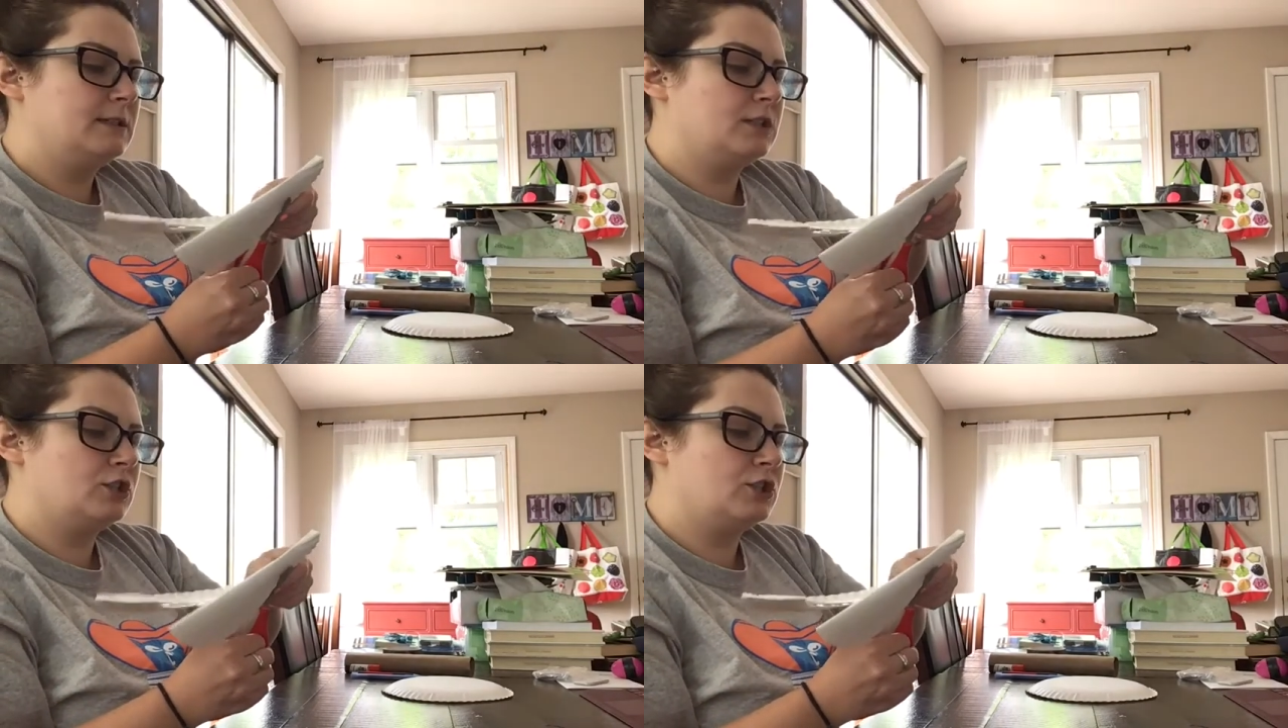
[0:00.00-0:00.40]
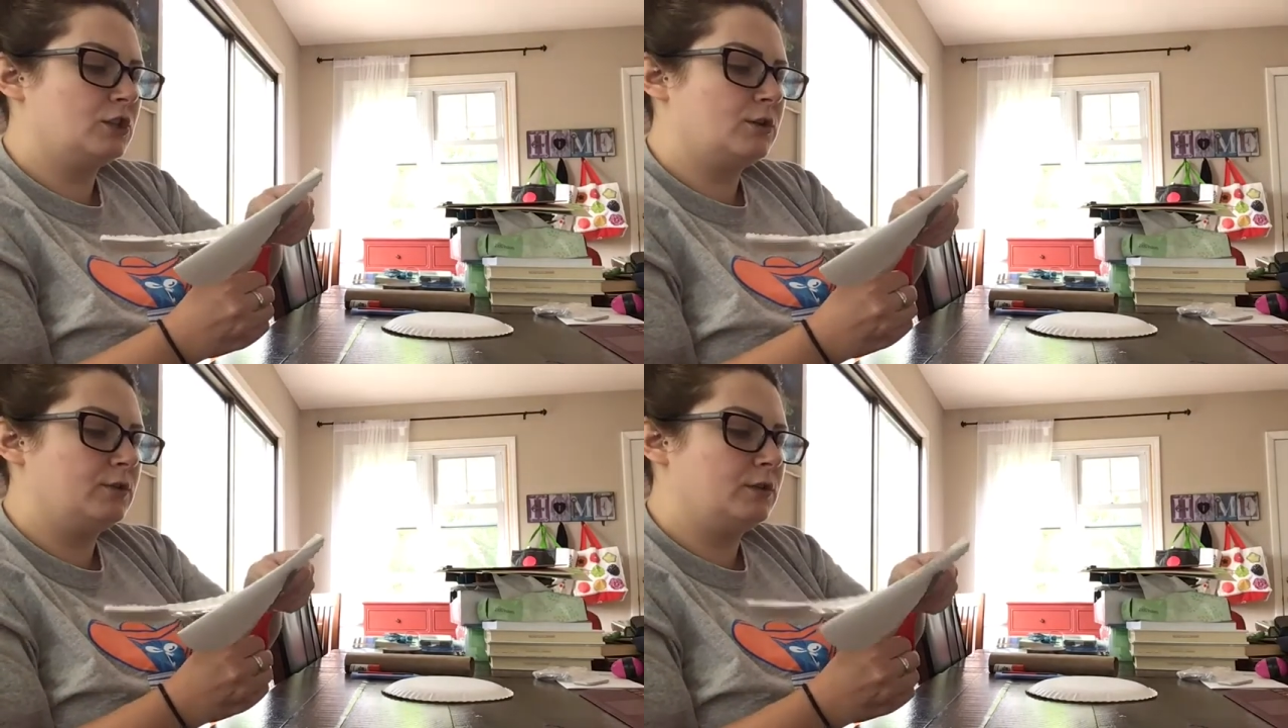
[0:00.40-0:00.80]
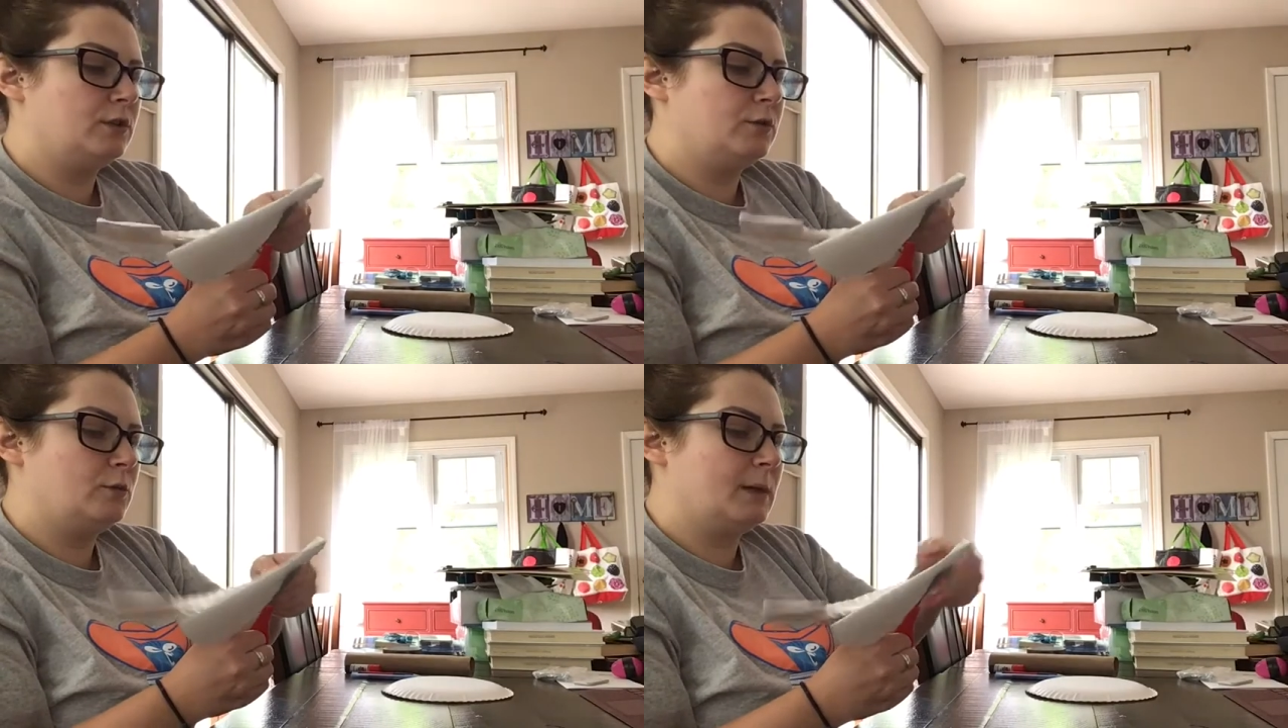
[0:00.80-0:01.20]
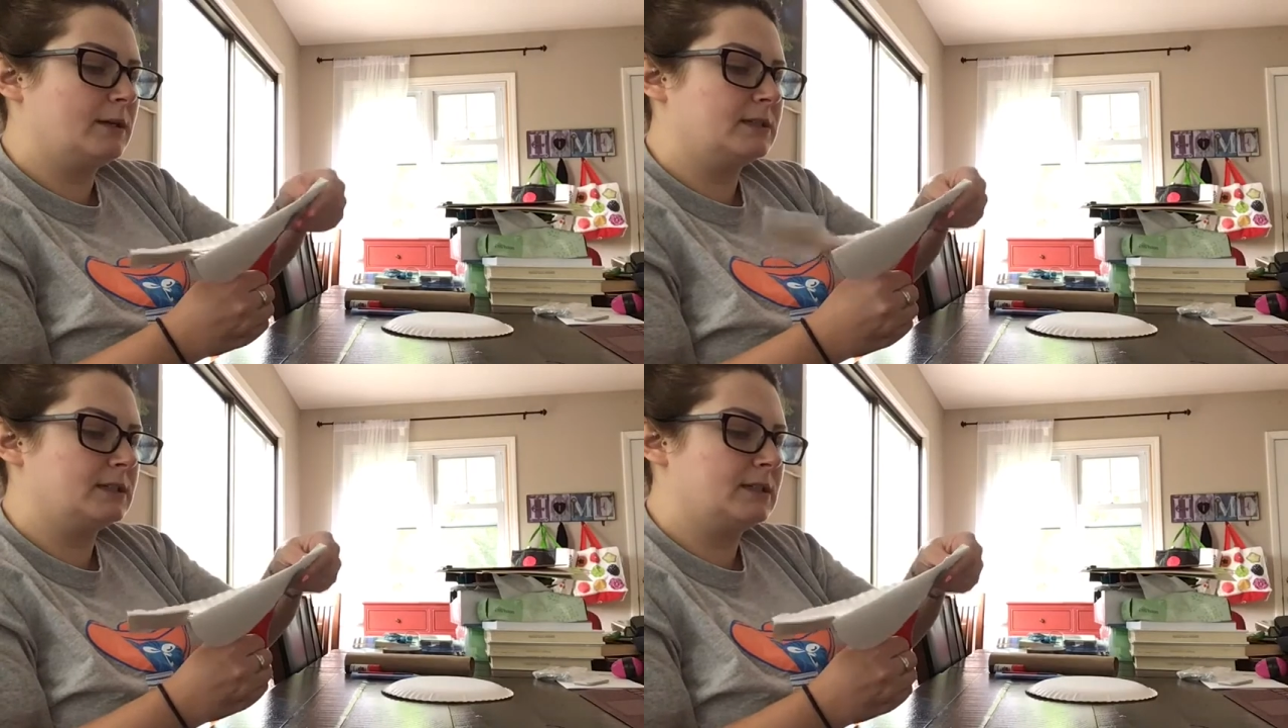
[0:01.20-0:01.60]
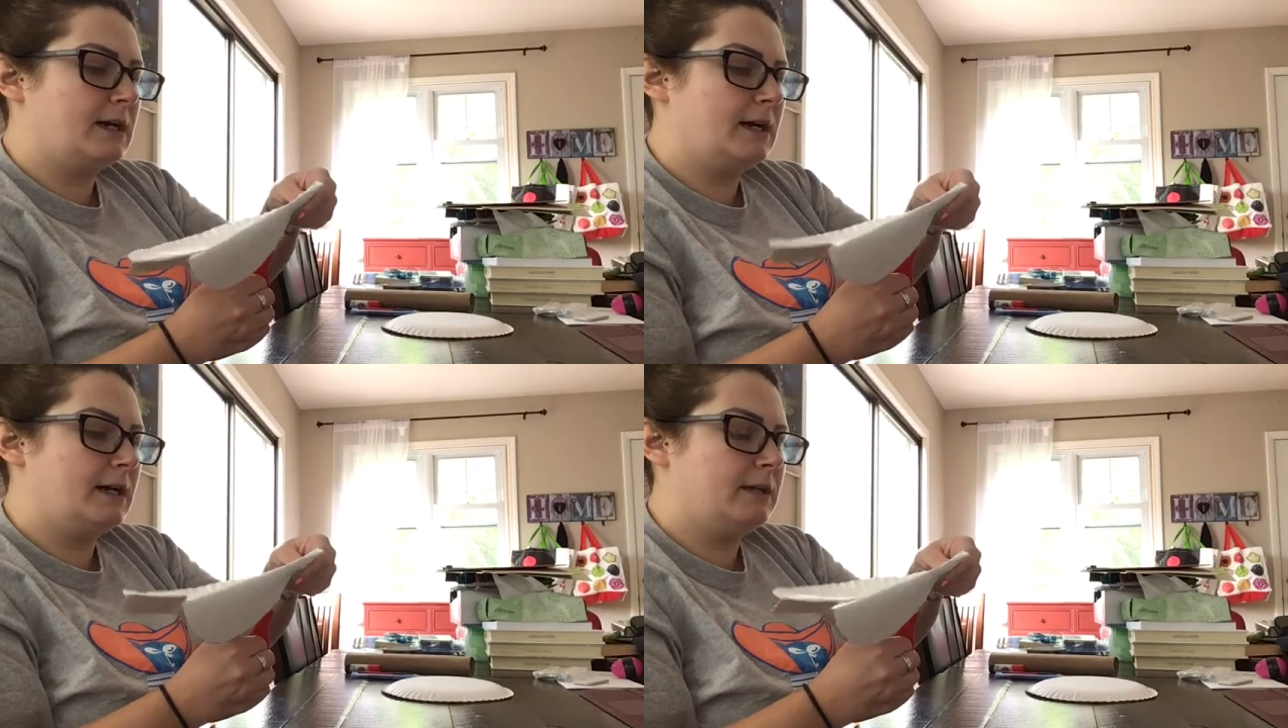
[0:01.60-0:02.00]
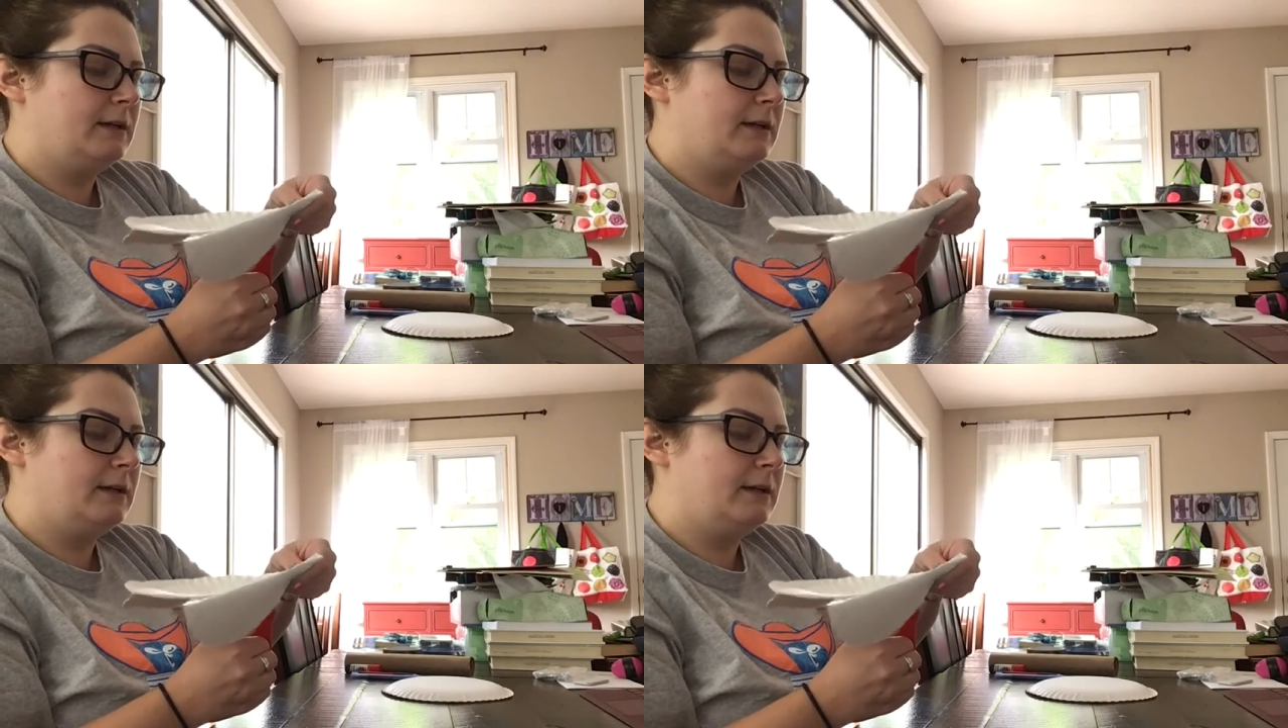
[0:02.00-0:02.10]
to show you where to cut,